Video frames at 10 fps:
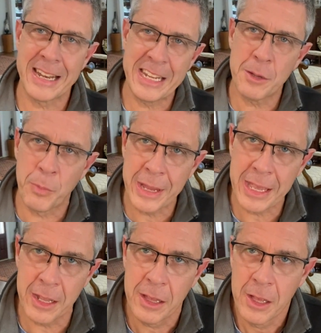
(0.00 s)
I need to
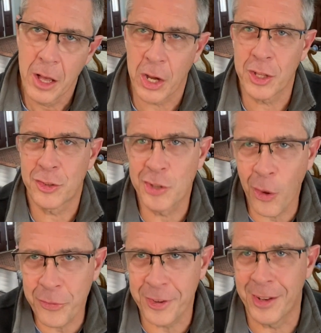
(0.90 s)
bring in a
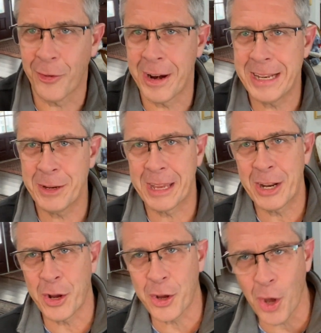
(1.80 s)
consultant or I need to
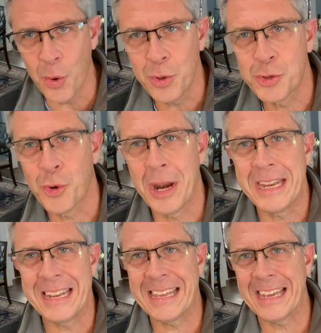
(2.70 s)
get a coach or I
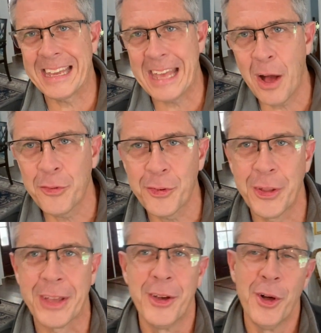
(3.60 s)
need to get counseling